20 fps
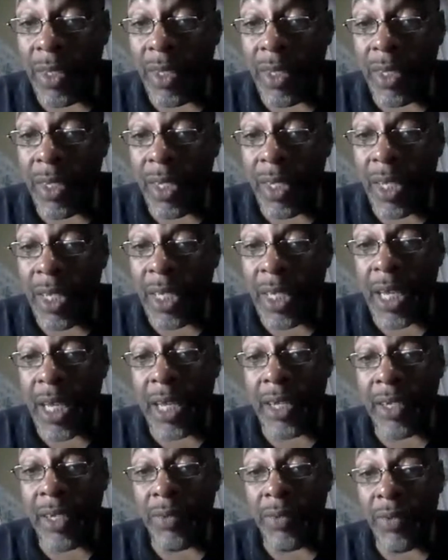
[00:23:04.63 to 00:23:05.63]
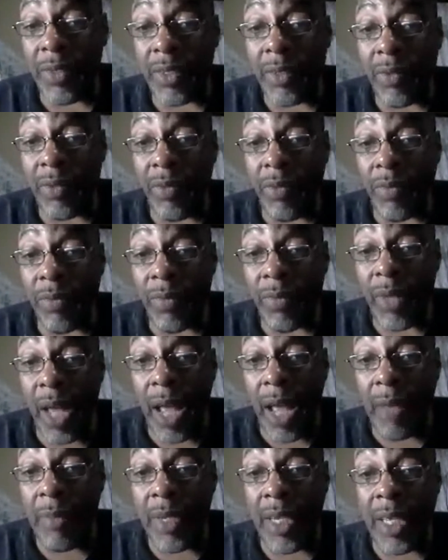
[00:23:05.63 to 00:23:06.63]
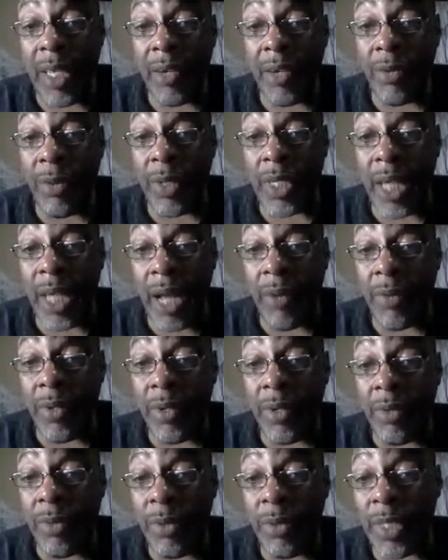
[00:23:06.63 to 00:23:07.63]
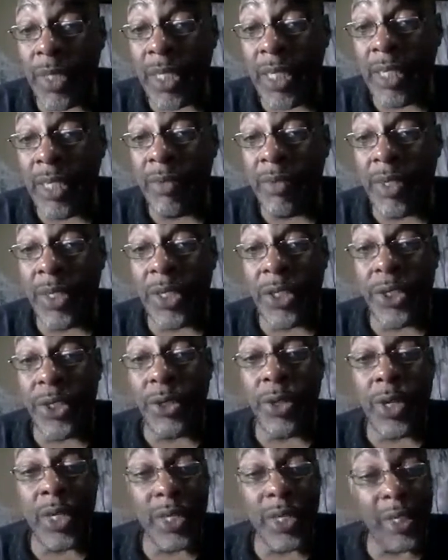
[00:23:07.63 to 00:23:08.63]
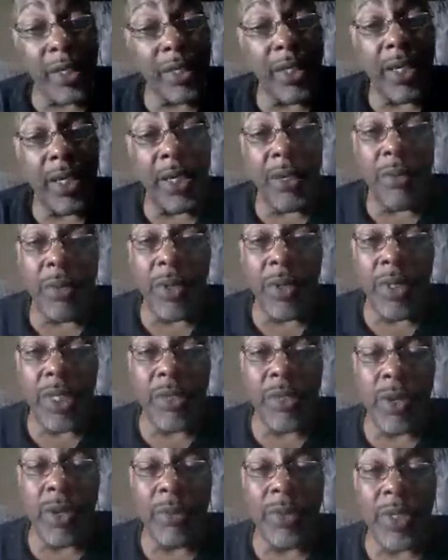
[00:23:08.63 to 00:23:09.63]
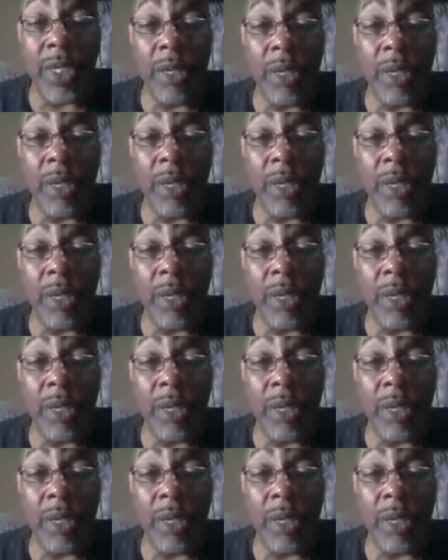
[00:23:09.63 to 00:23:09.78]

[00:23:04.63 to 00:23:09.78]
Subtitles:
Yeah. I'm in L. We want to live near the shore. Yeah. Well, this is what I'm saying.